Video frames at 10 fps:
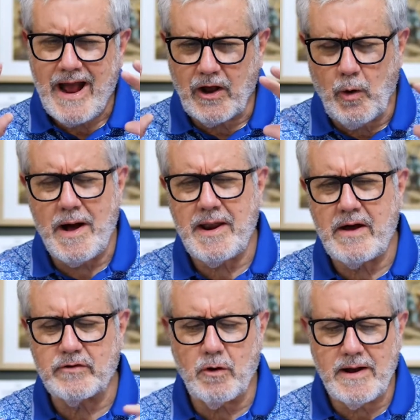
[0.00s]
Go out and
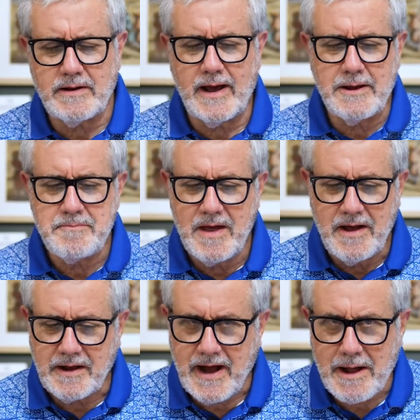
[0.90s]
have a great day.
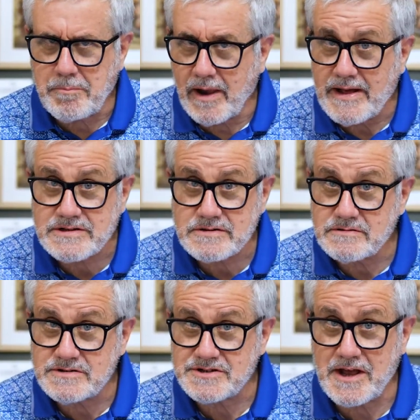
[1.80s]
God bless.
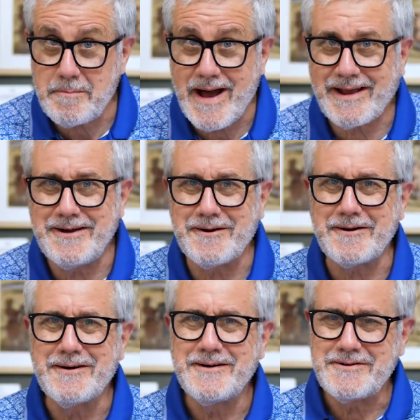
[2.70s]
See you back
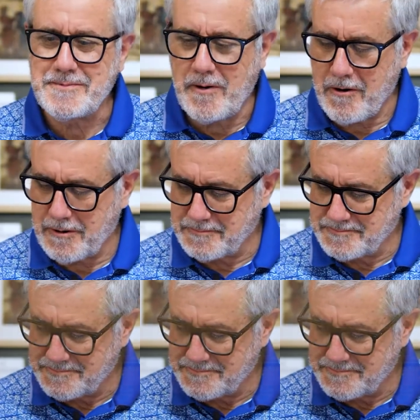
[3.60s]
here tomorrow.